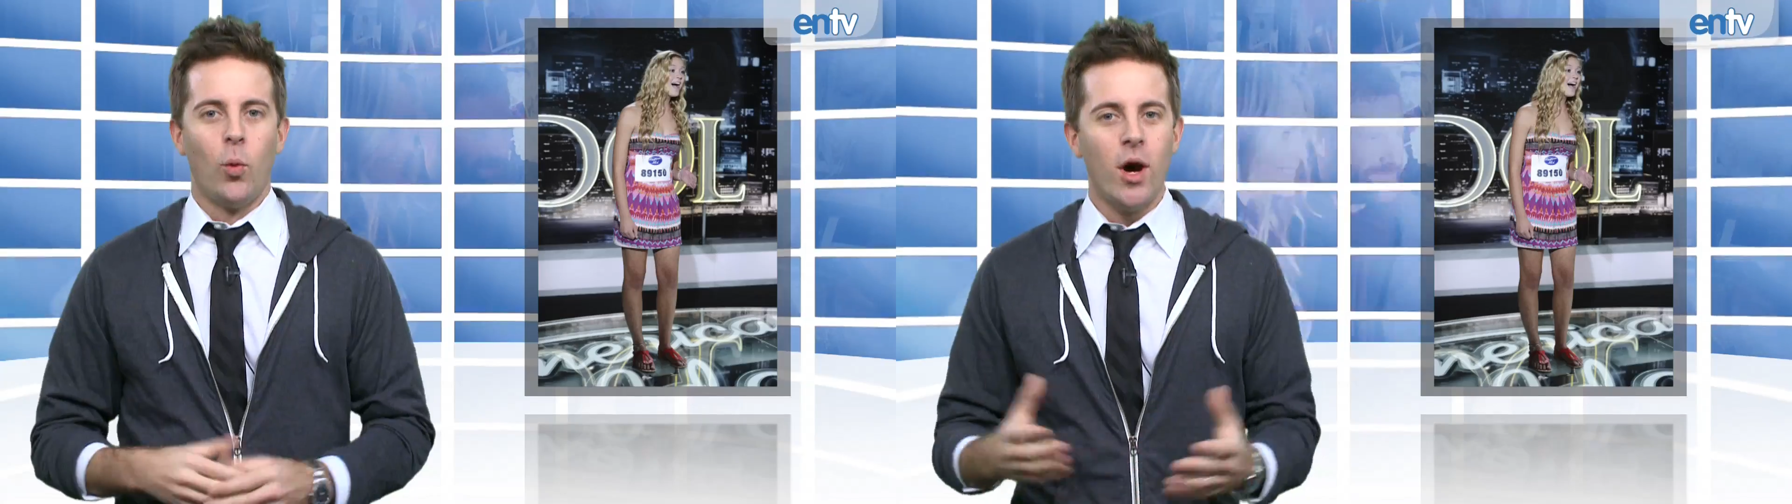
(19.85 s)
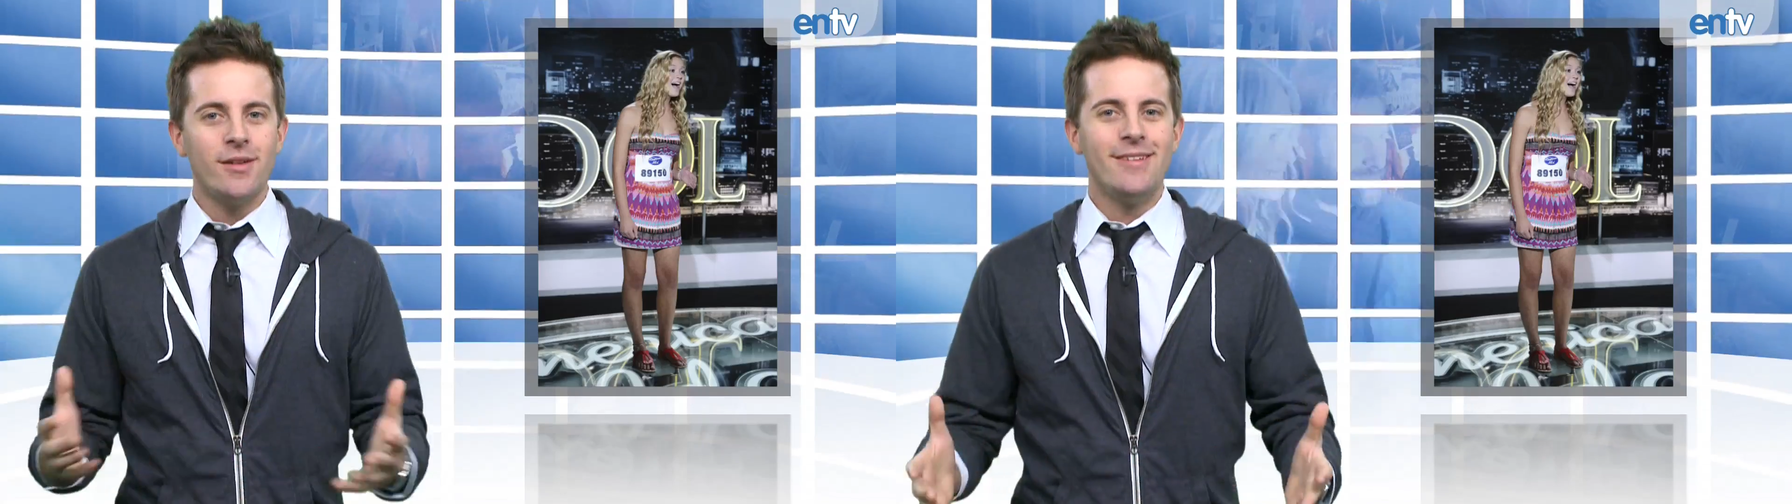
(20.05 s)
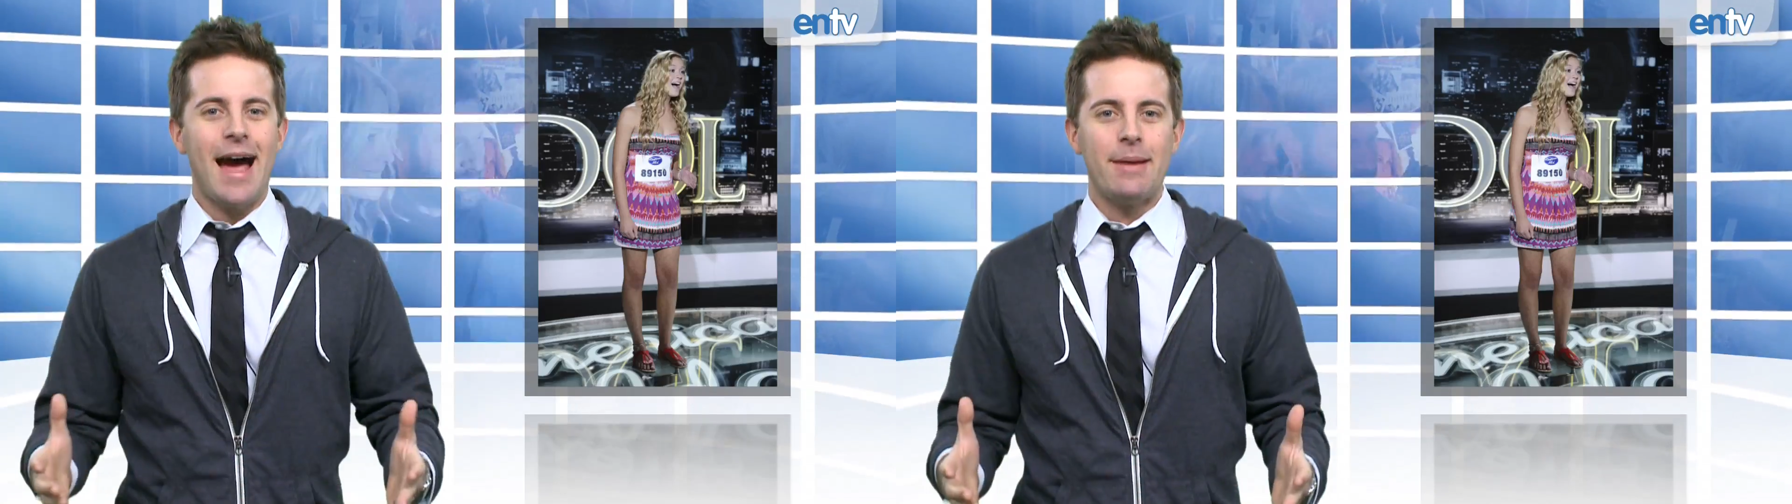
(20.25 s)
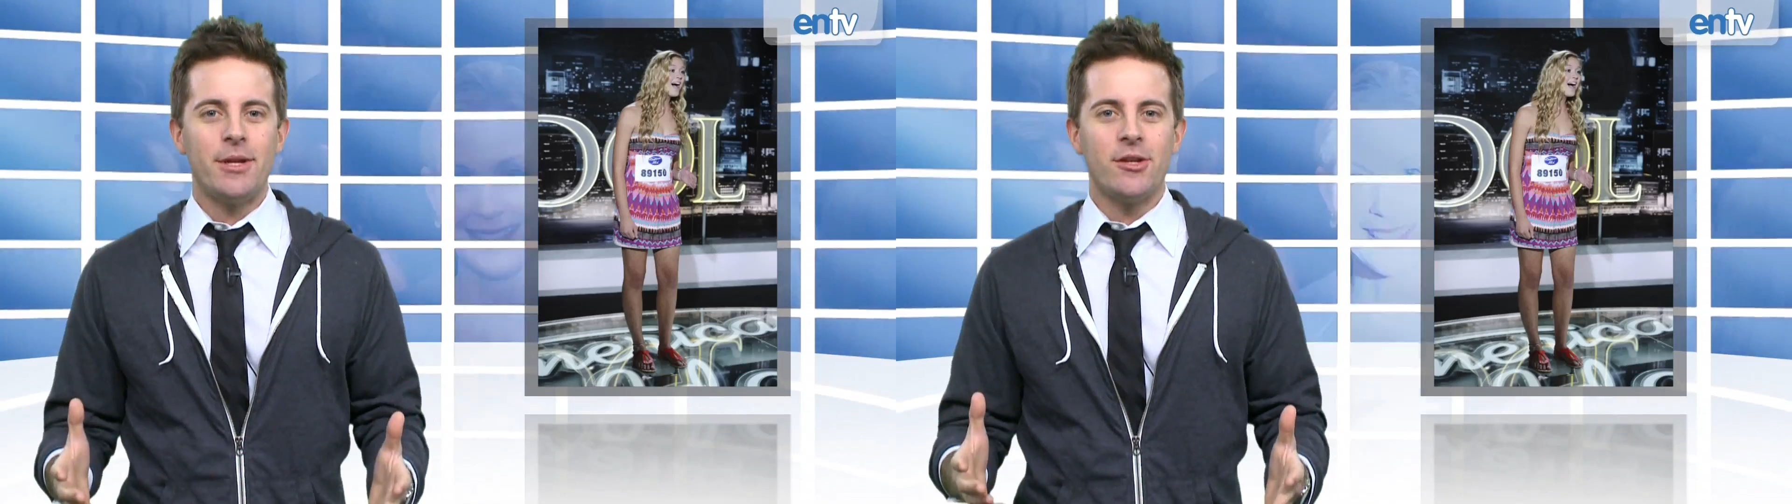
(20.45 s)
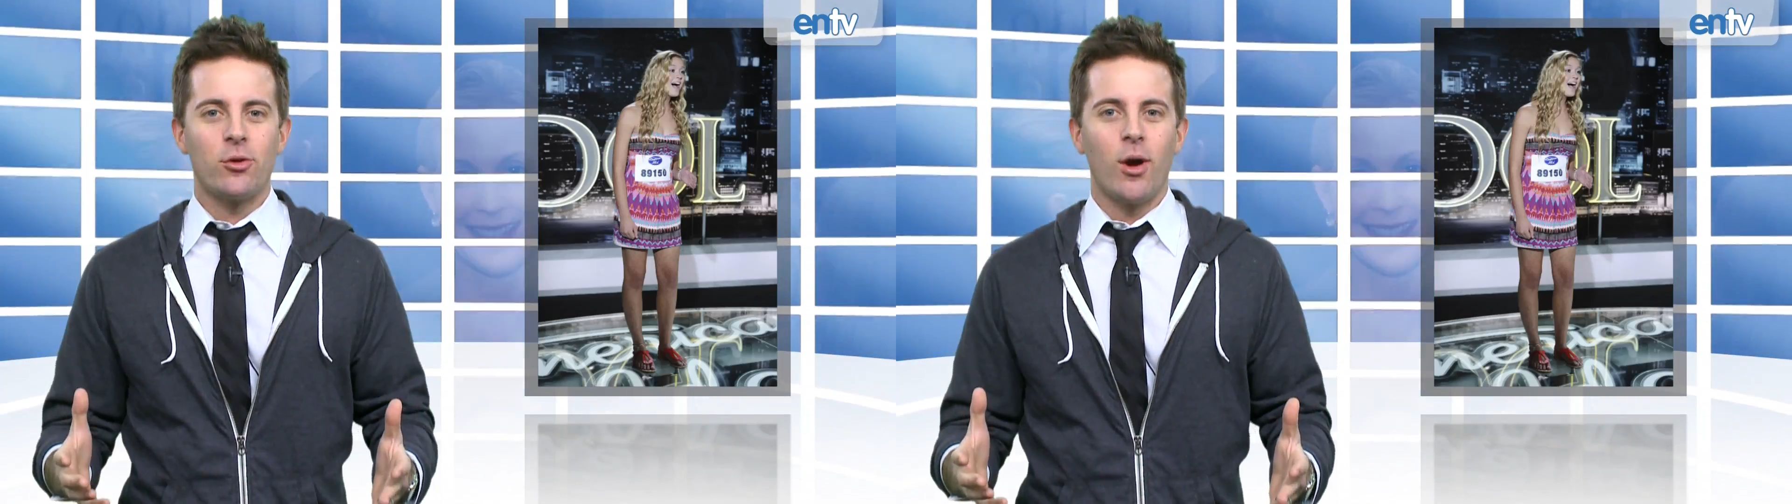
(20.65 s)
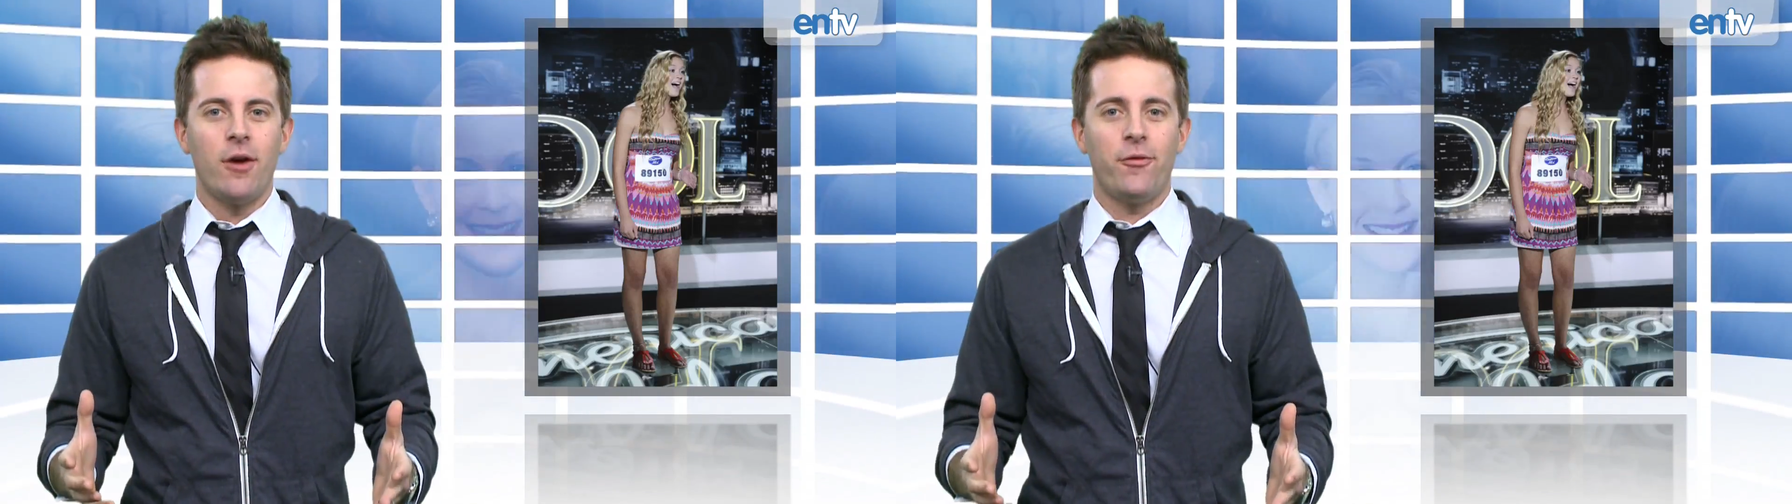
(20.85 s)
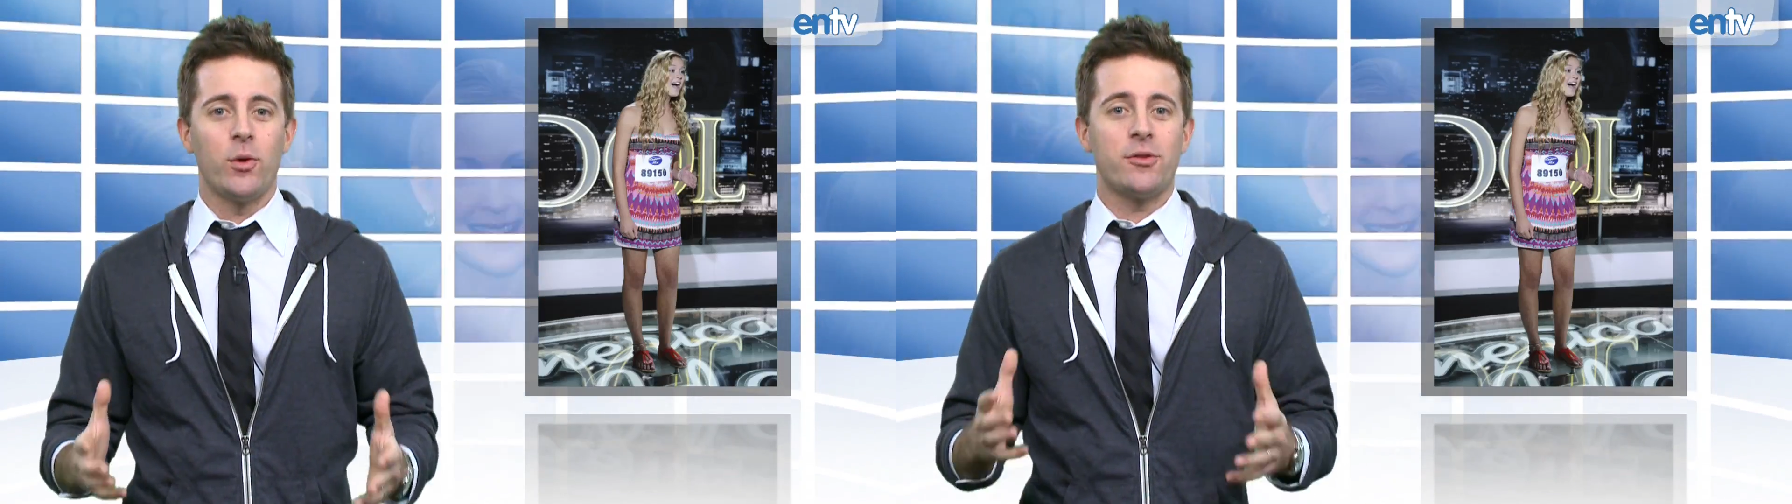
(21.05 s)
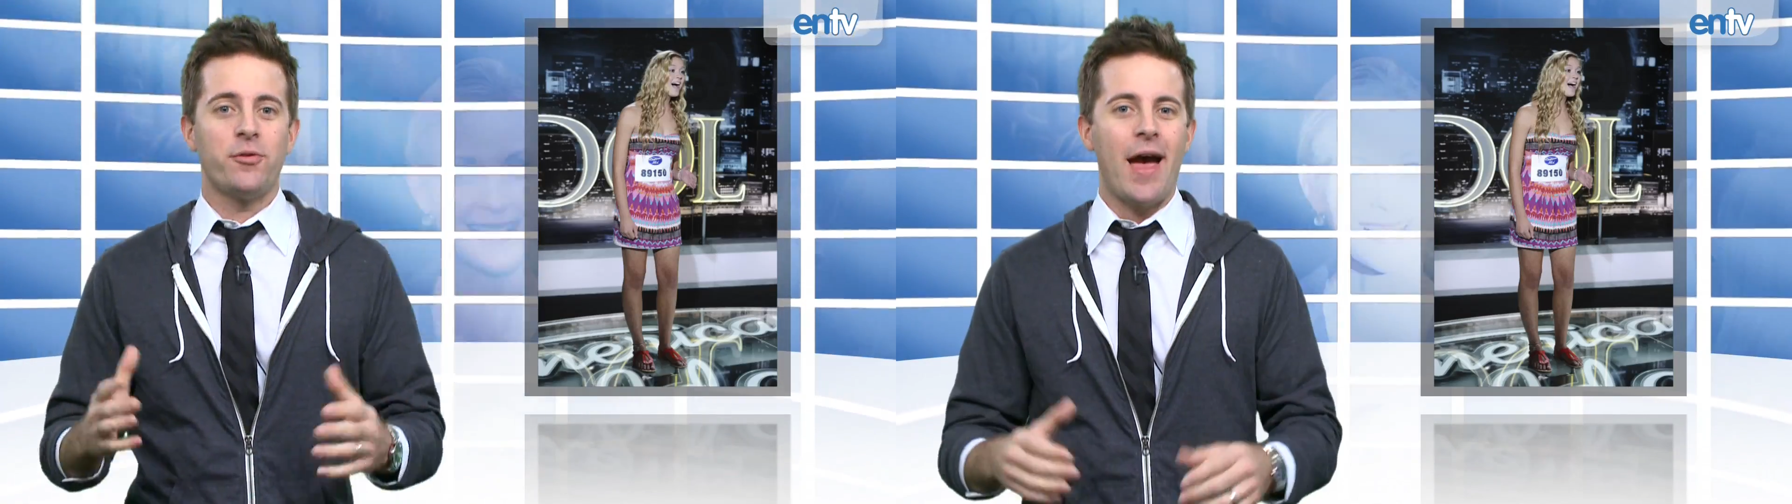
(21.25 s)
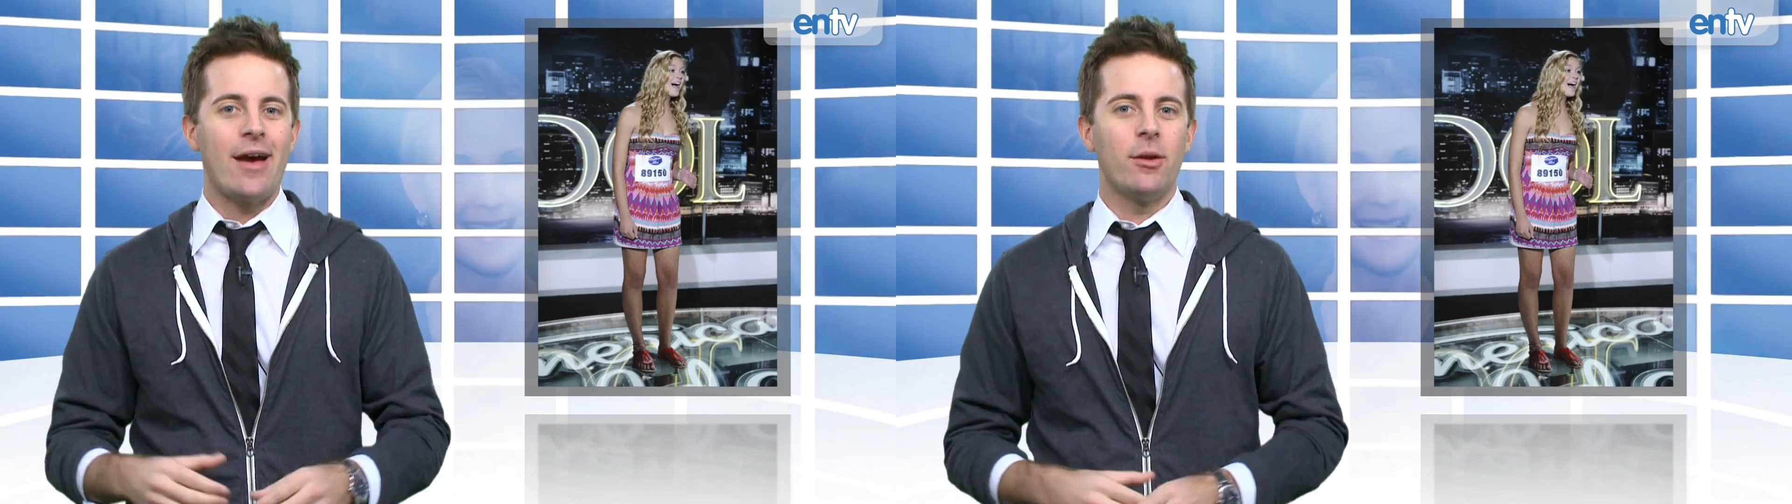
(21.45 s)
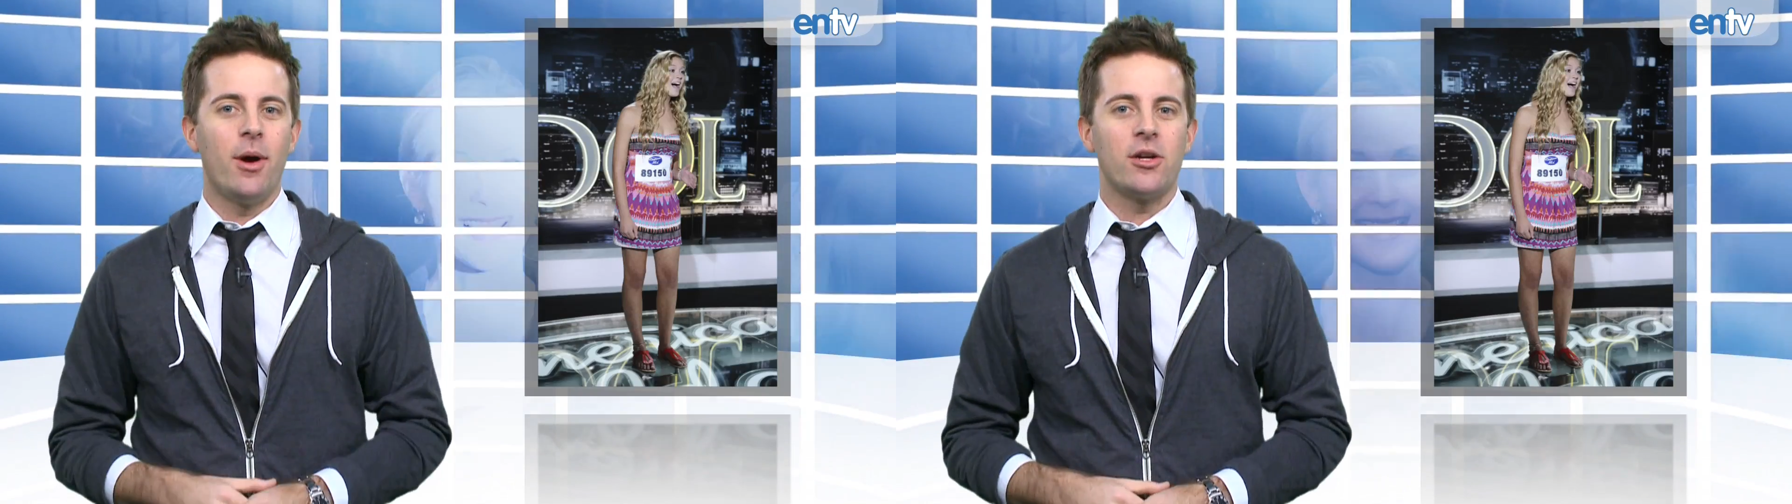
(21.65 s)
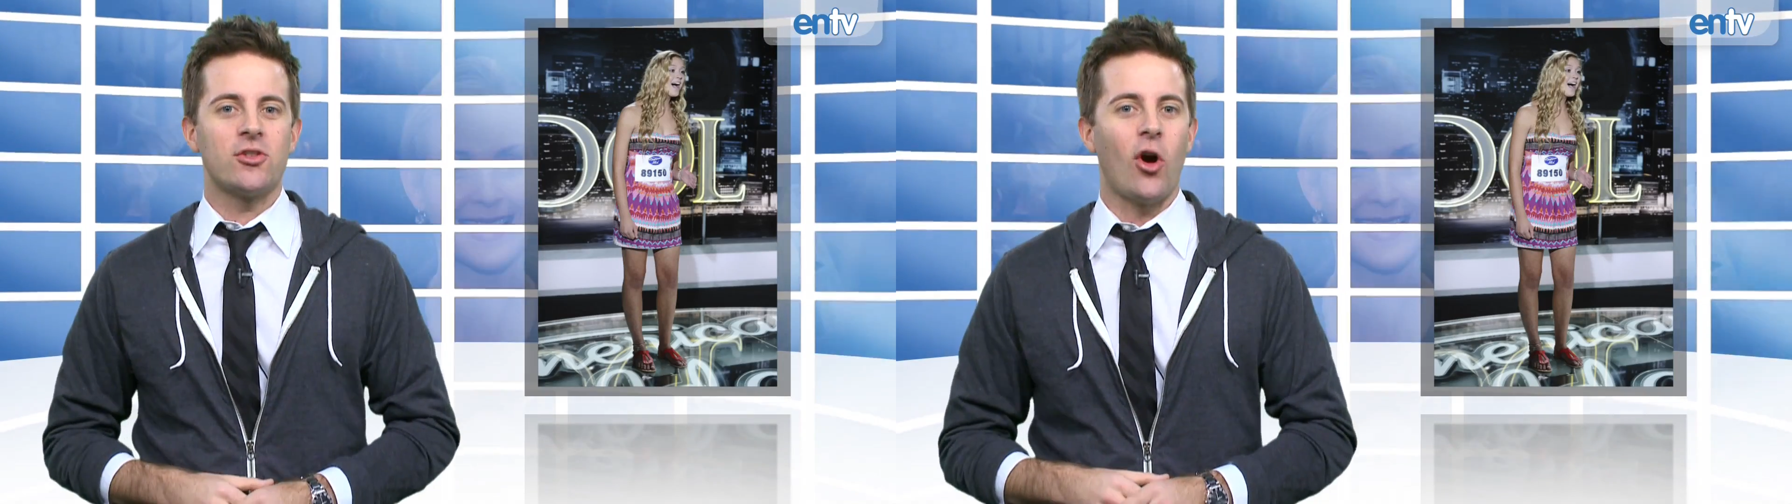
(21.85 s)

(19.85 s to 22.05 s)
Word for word: One diamond in the rough was found amongst